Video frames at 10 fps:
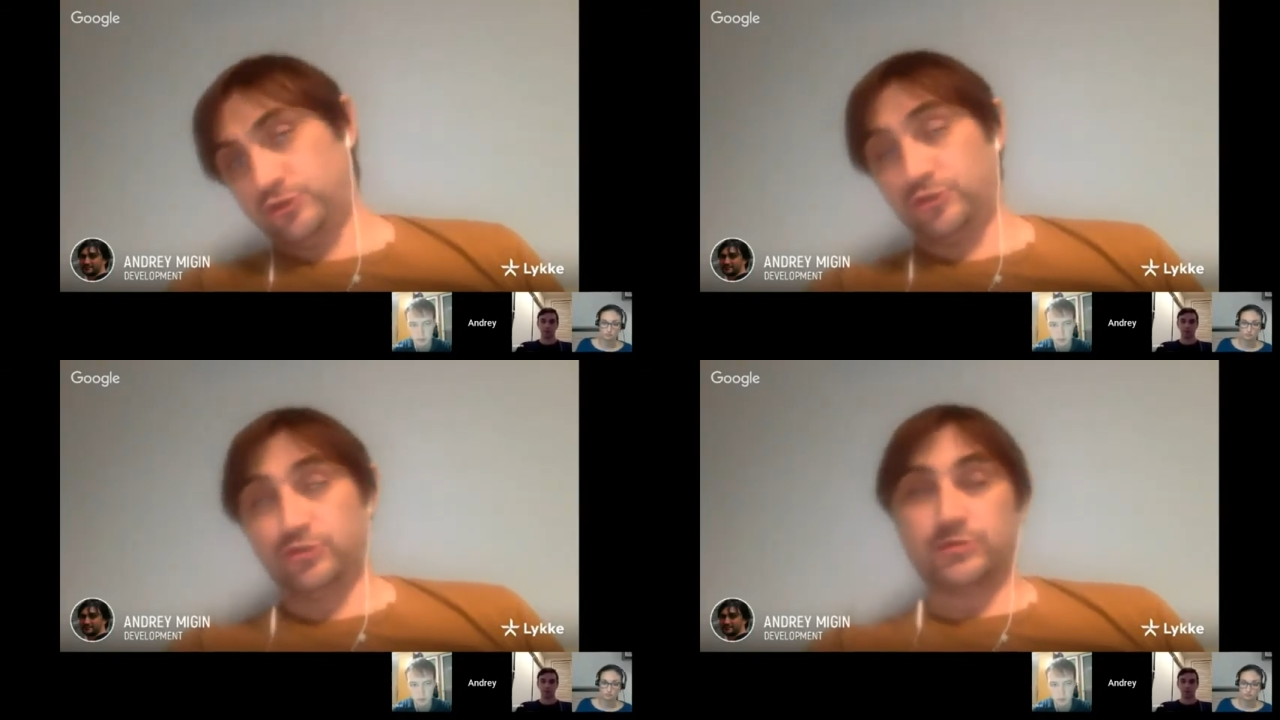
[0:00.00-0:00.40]

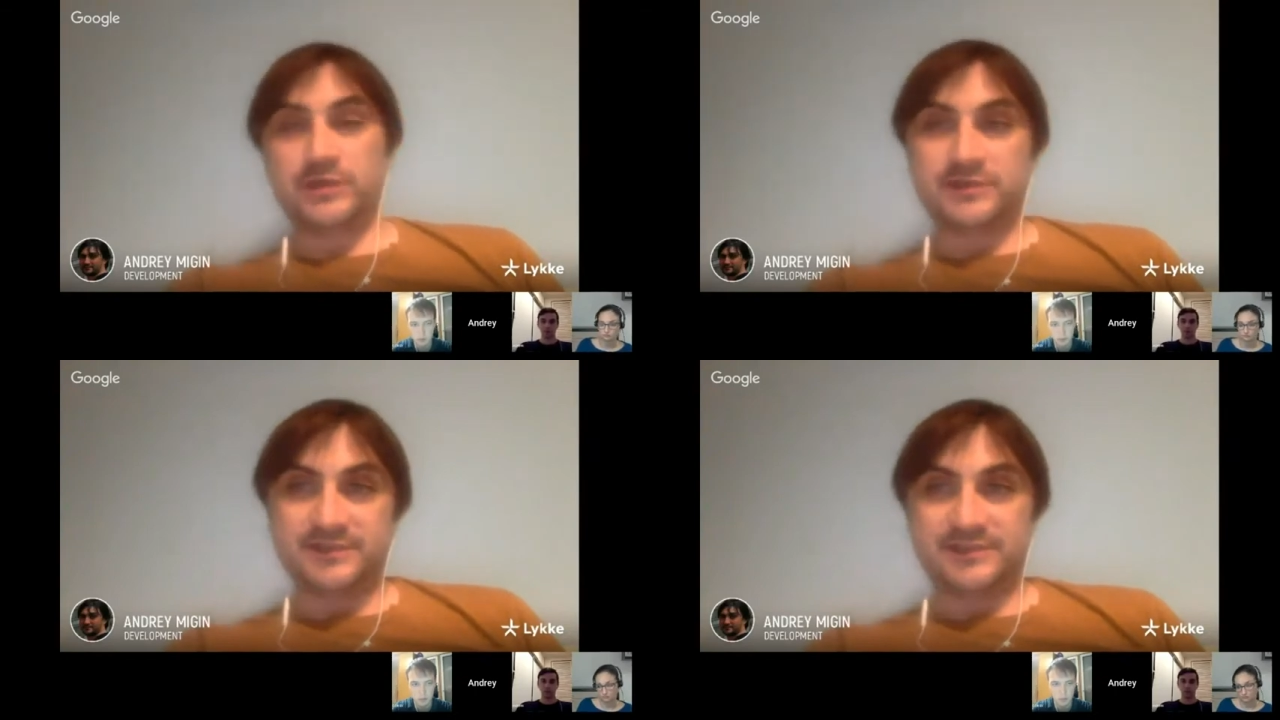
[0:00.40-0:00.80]

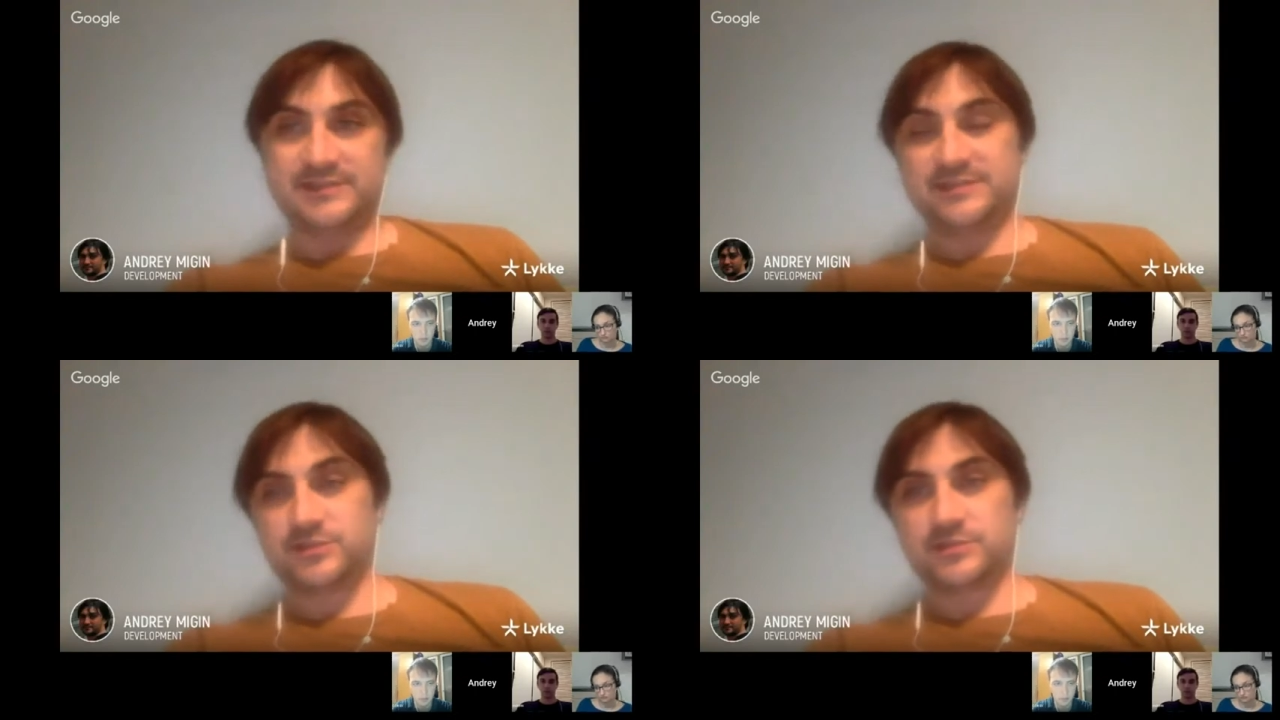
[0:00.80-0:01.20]
today's
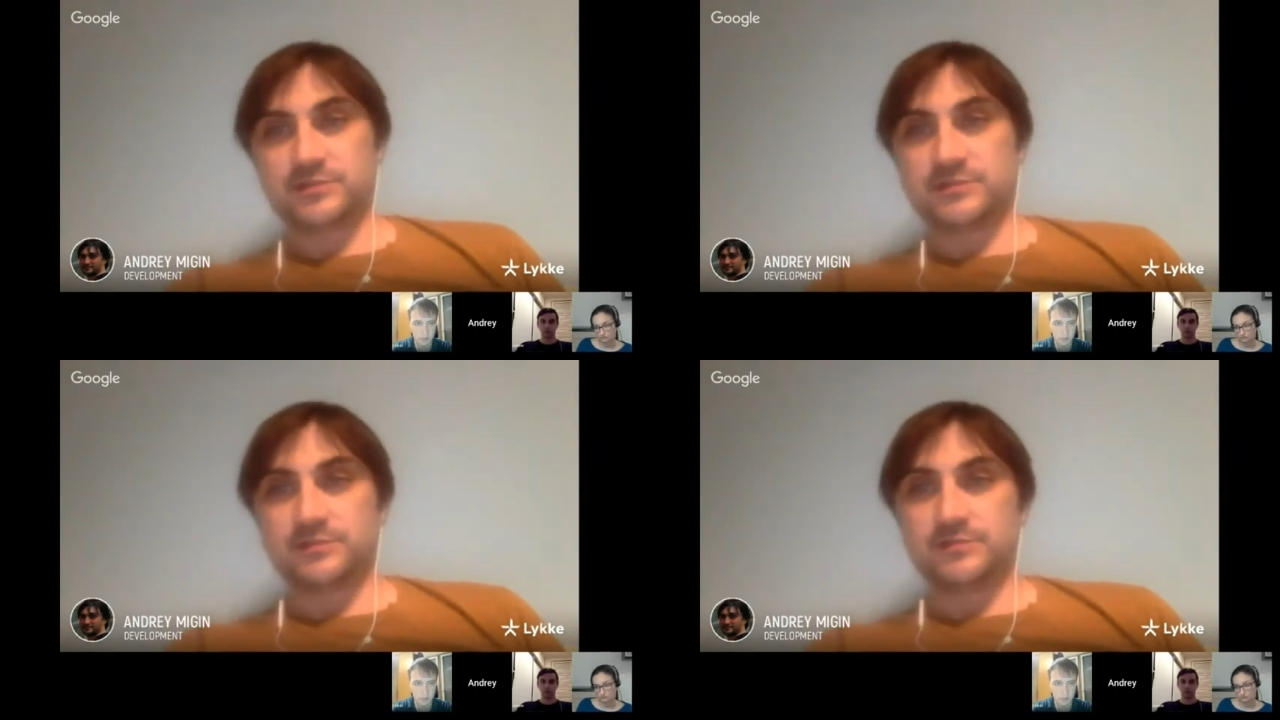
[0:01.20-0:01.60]

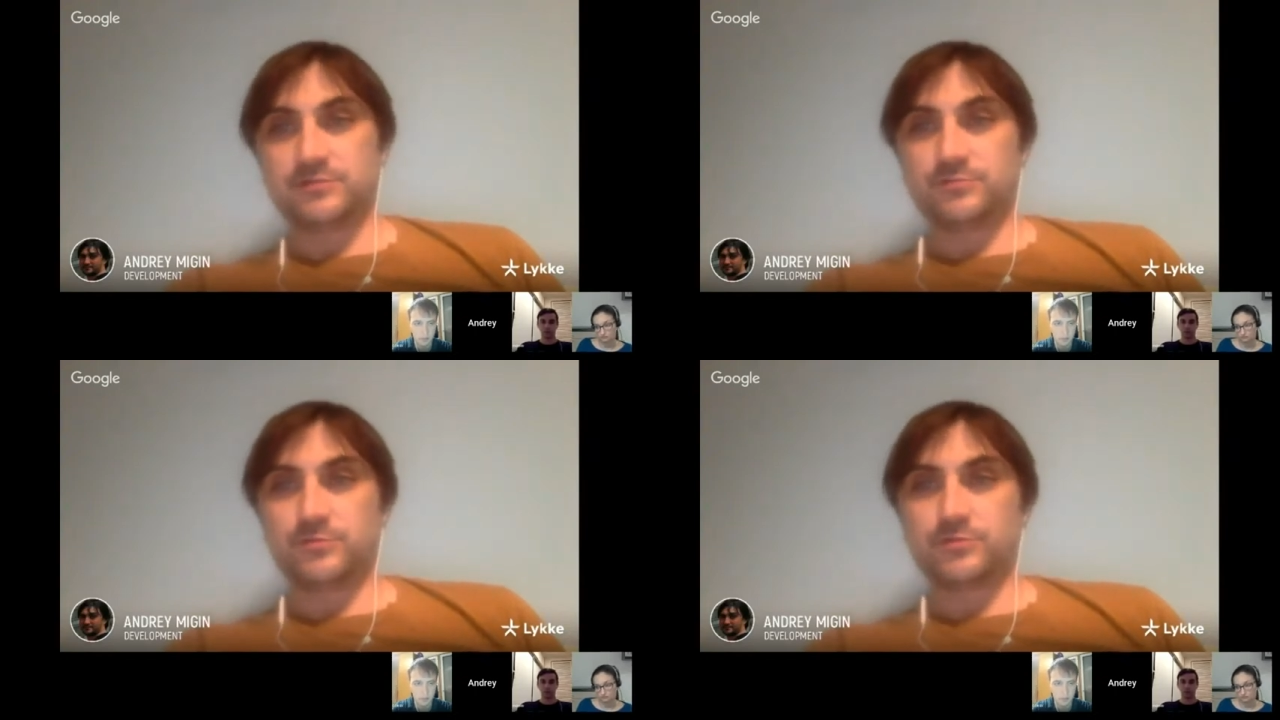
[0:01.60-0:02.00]
decision.
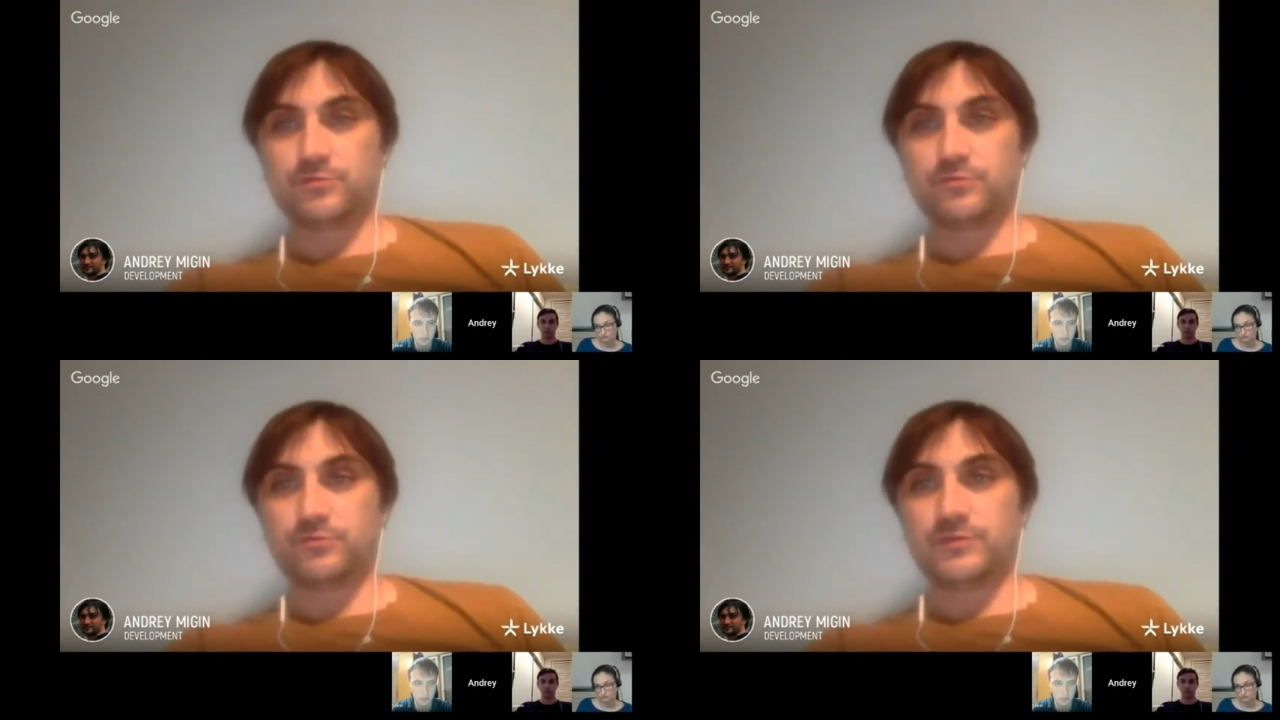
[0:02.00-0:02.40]
Tomorrow,